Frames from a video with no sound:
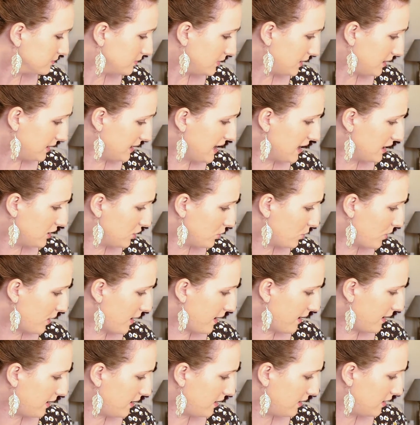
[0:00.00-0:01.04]
Yeah, you
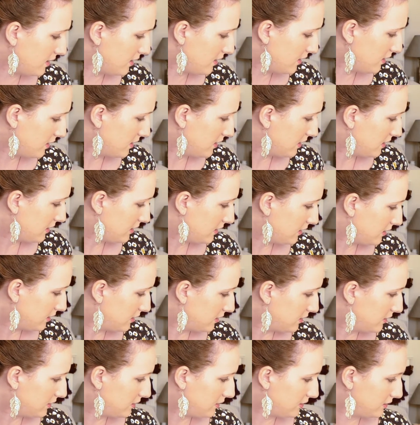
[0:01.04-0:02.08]
are.
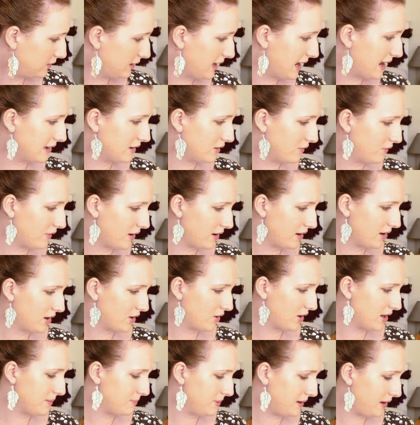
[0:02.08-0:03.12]
Yeah, you're very
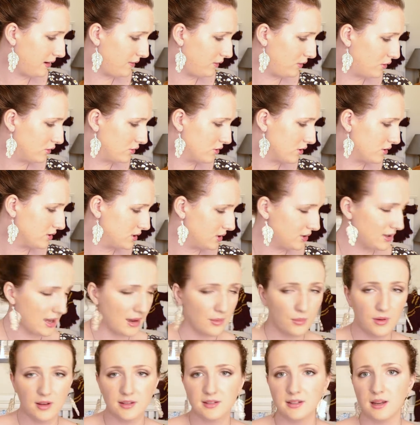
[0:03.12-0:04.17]
creepy. If you could not do
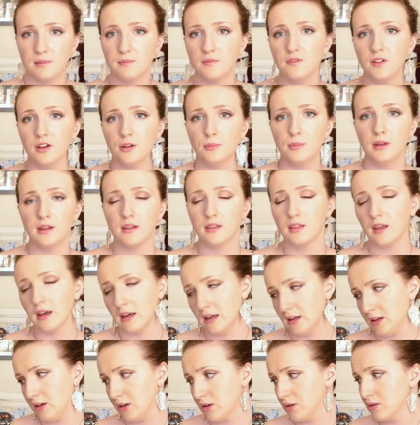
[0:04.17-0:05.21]
that whilst I'm filming,
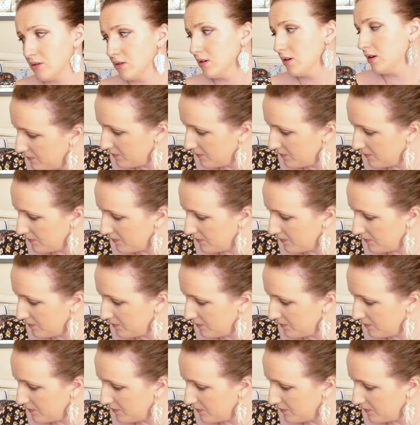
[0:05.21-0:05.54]
thank you.